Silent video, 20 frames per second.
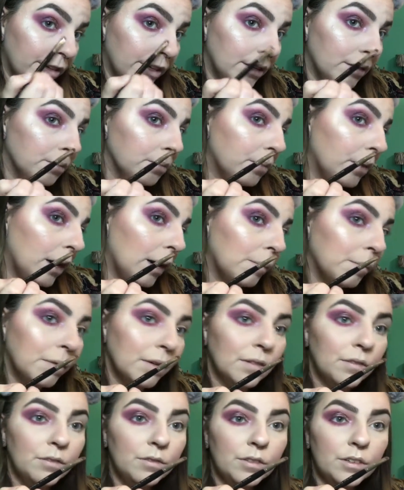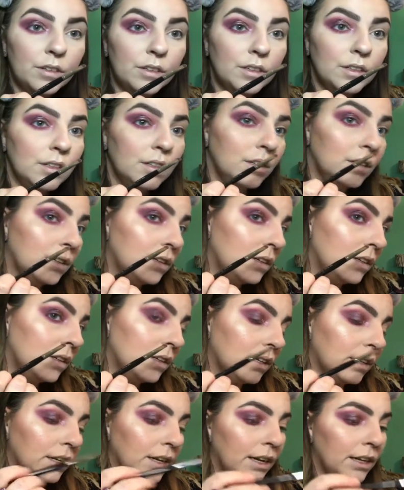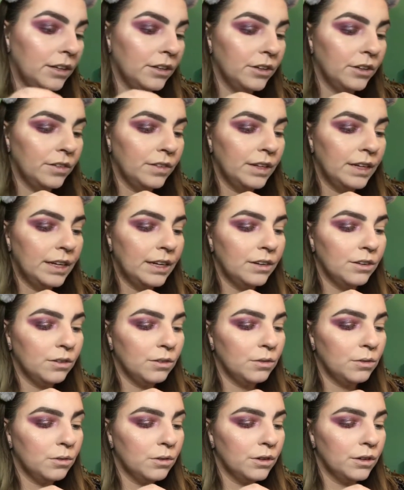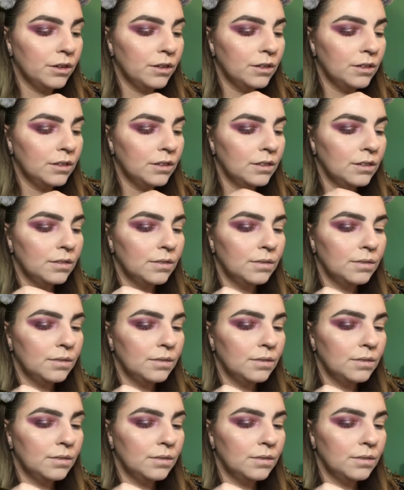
fun pop of color on the inner corner.